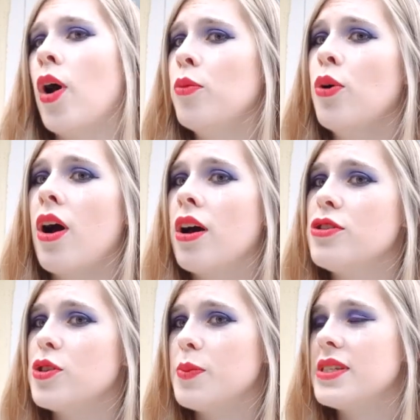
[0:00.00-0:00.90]
I'm not
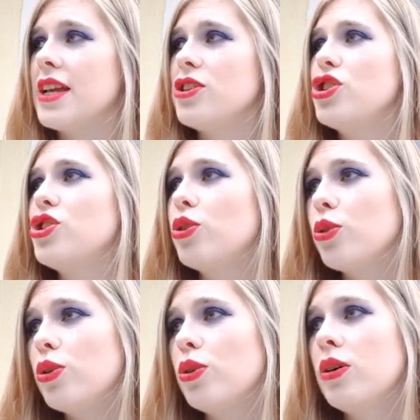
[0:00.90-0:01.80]
100%
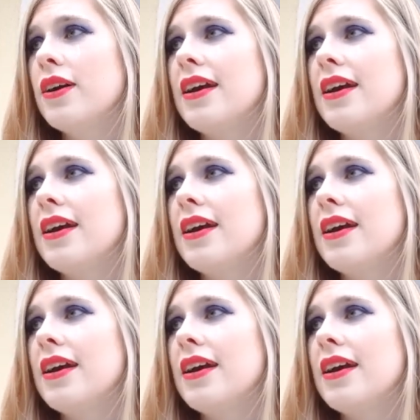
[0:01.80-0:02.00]
sure.